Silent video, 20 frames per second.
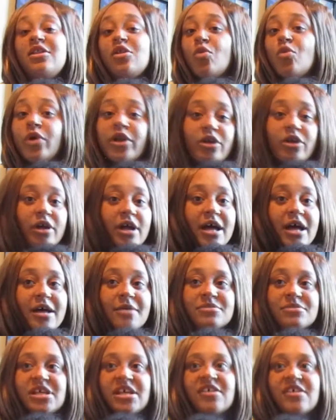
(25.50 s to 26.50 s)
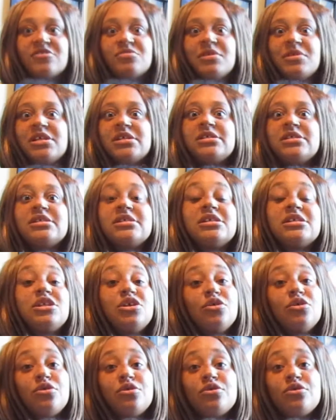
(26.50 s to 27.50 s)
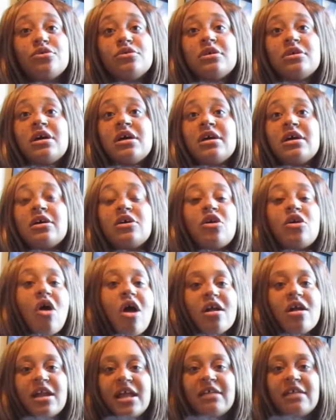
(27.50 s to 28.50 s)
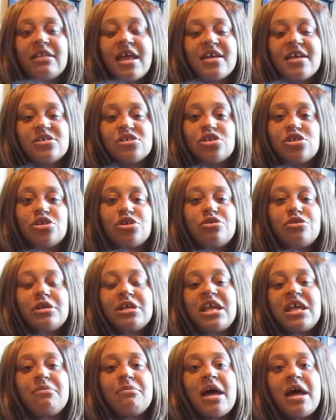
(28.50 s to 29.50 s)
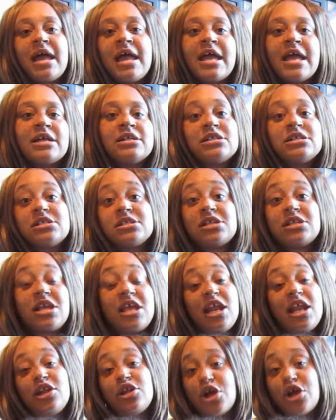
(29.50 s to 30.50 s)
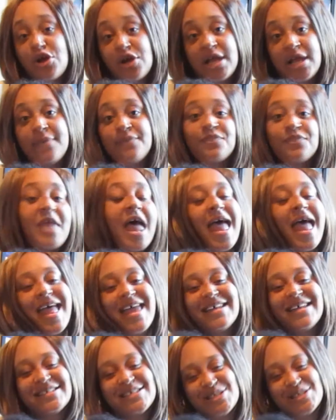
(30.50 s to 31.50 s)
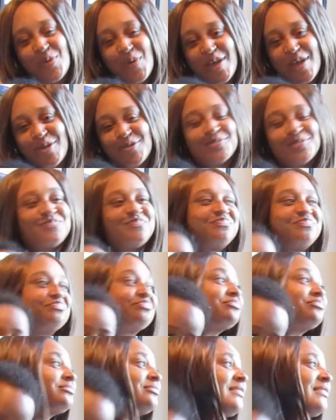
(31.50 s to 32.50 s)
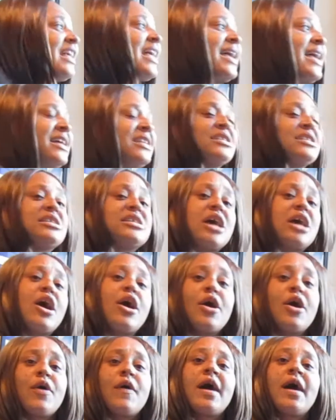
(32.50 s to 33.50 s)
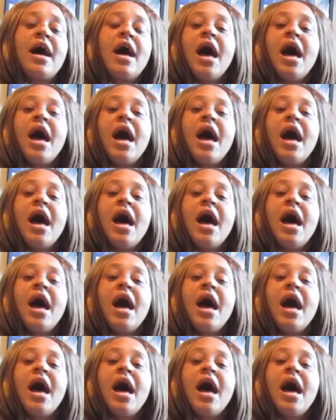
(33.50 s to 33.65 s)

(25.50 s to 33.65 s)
the winter comes. It gives me still gardening things to do to keep my hands getting dirty in soil. And so